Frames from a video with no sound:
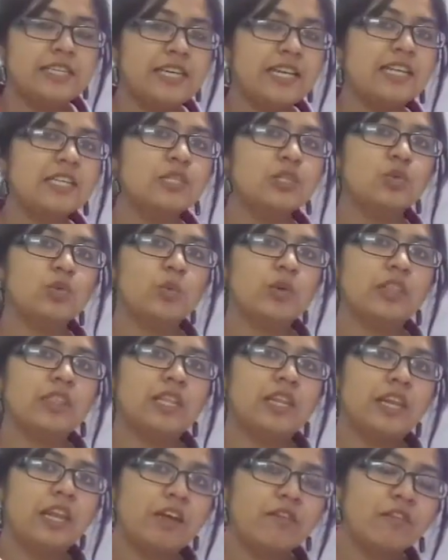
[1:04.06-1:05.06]
deals with
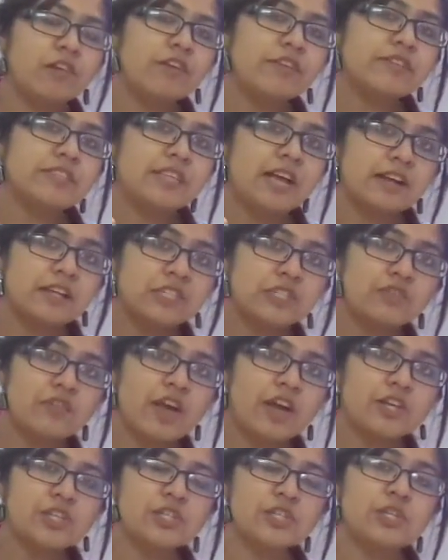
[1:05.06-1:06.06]
the level of
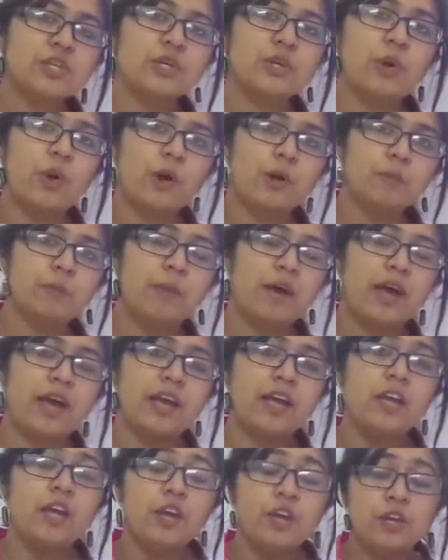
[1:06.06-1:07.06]
satisfaction
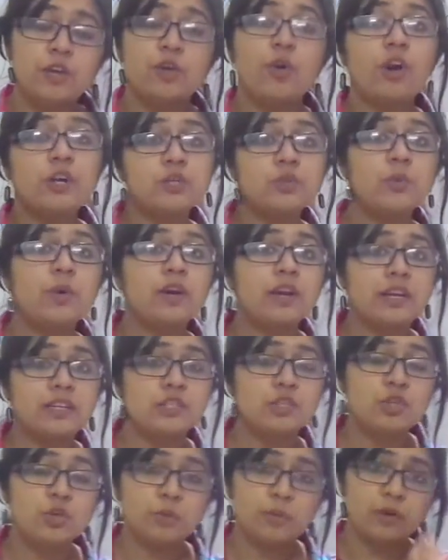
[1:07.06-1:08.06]
got to a
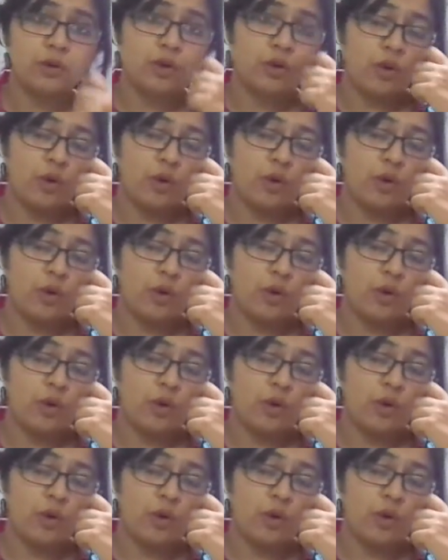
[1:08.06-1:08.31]
consumer,